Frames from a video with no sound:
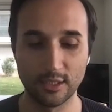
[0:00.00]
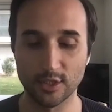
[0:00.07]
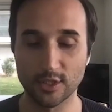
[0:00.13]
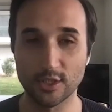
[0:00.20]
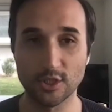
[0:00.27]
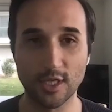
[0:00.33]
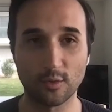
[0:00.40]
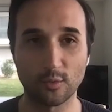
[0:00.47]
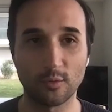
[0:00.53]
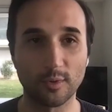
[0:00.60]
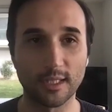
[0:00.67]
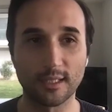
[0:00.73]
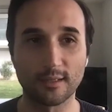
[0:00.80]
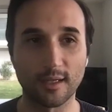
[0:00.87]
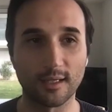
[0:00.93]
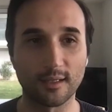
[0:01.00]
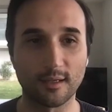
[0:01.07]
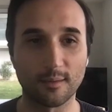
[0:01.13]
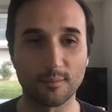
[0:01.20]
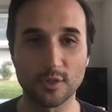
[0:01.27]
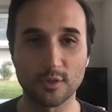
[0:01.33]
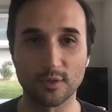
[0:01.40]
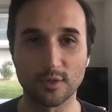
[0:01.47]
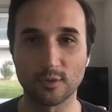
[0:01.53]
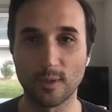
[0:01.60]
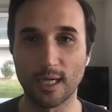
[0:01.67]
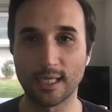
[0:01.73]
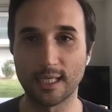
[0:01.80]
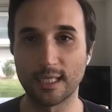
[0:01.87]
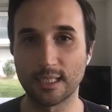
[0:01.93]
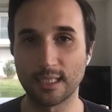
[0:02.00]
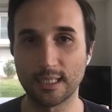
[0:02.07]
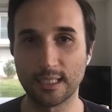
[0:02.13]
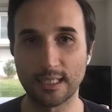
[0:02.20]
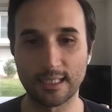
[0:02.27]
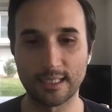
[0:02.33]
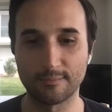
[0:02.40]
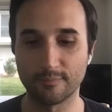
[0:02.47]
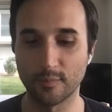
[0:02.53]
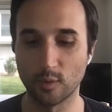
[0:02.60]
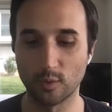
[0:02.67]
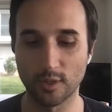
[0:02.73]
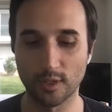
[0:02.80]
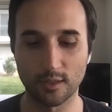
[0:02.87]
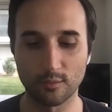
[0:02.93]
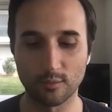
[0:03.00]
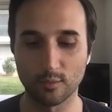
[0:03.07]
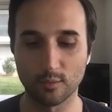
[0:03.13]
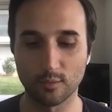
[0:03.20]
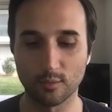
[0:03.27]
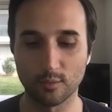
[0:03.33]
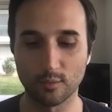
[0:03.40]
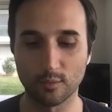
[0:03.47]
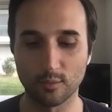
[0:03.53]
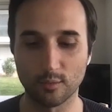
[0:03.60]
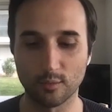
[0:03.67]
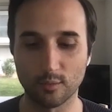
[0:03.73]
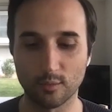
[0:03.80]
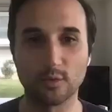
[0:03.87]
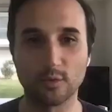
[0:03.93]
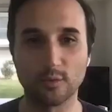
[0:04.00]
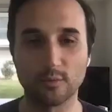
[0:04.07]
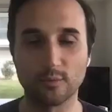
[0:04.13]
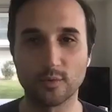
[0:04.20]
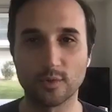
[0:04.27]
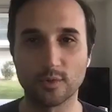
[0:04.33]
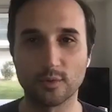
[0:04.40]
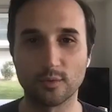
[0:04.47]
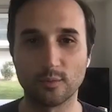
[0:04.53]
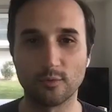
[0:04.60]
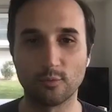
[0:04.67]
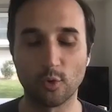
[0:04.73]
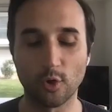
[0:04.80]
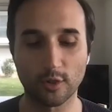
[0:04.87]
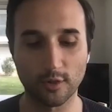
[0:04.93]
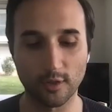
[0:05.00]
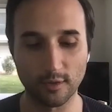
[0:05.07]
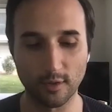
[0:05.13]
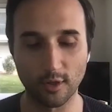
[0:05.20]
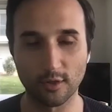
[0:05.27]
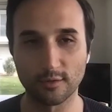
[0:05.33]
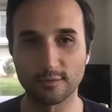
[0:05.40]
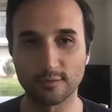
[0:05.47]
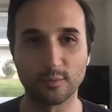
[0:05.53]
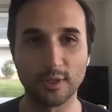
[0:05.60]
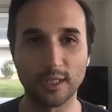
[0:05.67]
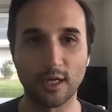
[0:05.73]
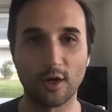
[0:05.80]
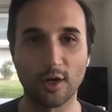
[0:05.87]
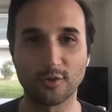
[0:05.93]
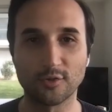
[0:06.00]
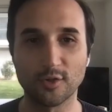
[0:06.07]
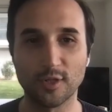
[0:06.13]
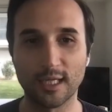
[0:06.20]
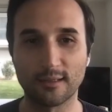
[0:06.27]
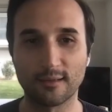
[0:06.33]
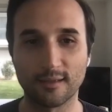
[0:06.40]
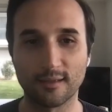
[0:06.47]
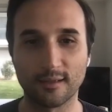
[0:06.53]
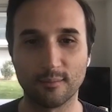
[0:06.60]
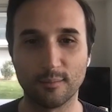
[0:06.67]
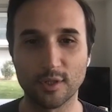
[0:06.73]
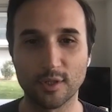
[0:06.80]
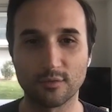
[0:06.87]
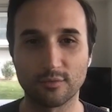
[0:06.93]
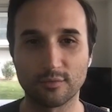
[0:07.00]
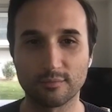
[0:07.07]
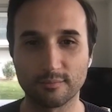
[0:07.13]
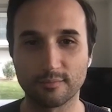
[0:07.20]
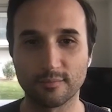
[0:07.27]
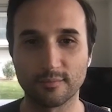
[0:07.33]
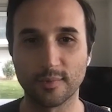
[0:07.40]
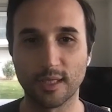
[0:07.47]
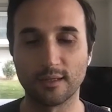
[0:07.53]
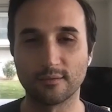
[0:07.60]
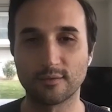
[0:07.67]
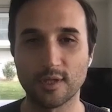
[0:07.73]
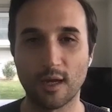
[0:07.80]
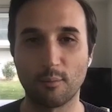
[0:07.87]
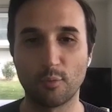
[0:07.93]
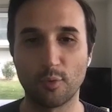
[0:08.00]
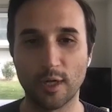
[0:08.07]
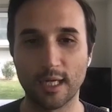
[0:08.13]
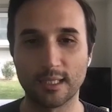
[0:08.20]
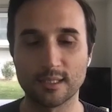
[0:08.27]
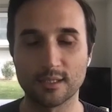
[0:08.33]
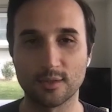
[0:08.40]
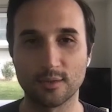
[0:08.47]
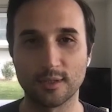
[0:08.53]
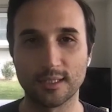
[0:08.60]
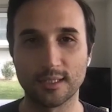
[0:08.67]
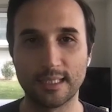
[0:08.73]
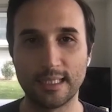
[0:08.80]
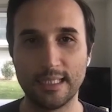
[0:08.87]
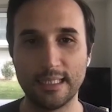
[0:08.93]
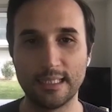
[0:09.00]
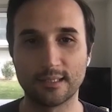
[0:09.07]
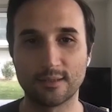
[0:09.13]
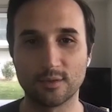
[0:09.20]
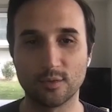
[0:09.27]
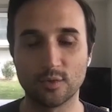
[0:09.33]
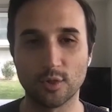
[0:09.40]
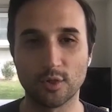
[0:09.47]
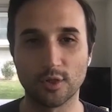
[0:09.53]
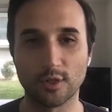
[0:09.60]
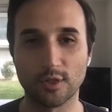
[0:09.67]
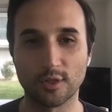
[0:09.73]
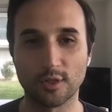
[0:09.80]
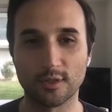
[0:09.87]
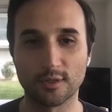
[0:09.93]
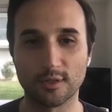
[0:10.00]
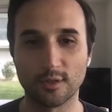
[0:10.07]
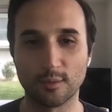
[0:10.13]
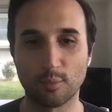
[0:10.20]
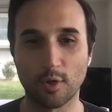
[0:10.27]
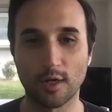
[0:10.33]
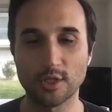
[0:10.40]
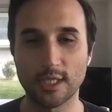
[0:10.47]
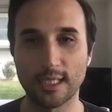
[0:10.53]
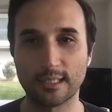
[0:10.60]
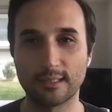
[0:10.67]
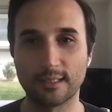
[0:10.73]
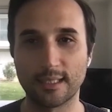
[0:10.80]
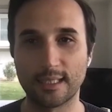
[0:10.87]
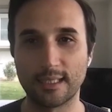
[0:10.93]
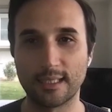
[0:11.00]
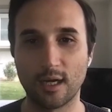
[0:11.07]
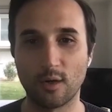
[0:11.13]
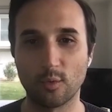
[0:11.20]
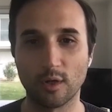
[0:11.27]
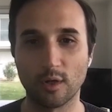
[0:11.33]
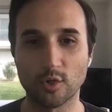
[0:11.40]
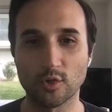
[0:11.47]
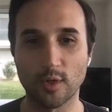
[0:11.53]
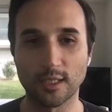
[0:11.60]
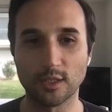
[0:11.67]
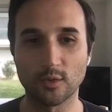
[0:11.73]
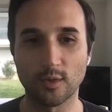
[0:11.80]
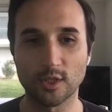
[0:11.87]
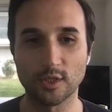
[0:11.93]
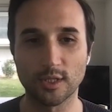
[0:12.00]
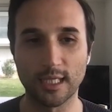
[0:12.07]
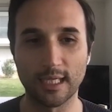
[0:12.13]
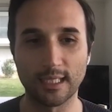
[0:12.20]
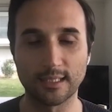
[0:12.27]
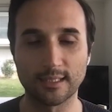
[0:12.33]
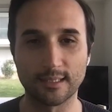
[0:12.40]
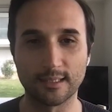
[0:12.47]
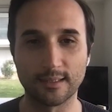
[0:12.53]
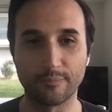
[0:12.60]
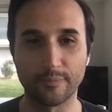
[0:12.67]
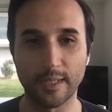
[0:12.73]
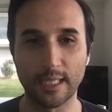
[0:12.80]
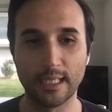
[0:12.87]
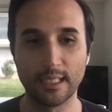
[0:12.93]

just in general, when it, it comes to to Arianee, um, we're we're really starting to to we've worked uh, uh really hard to get uh, a bunch of uh, top brands to to join the, the, the project, and now we're we're trying to actually get um,